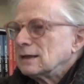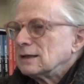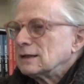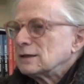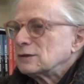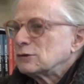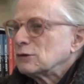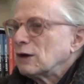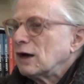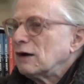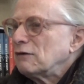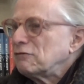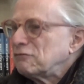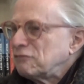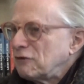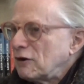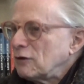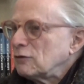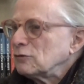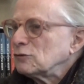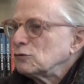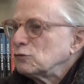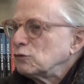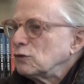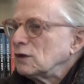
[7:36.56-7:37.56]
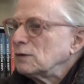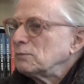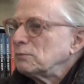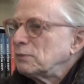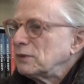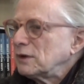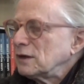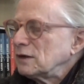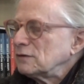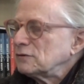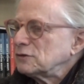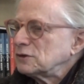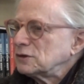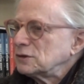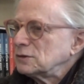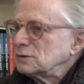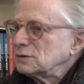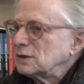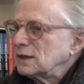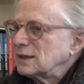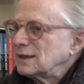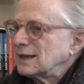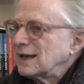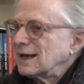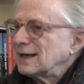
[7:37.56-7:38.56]
So I found one pair of shoe
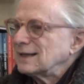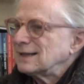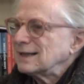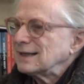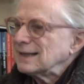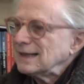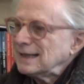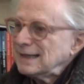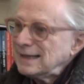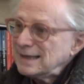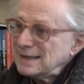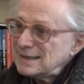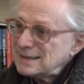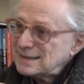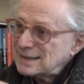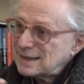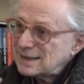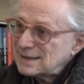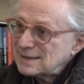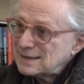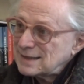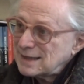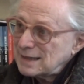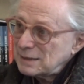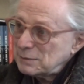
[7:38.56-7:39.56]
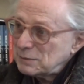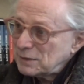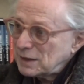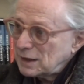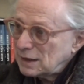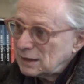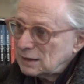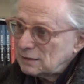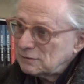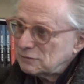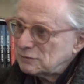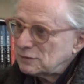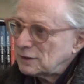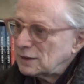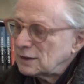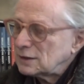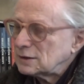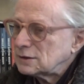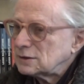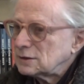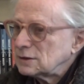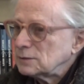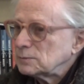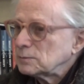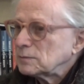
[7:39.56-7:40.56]
that had at least the same kind of
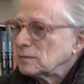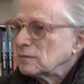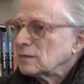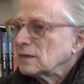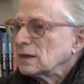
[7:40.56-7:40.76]
texture.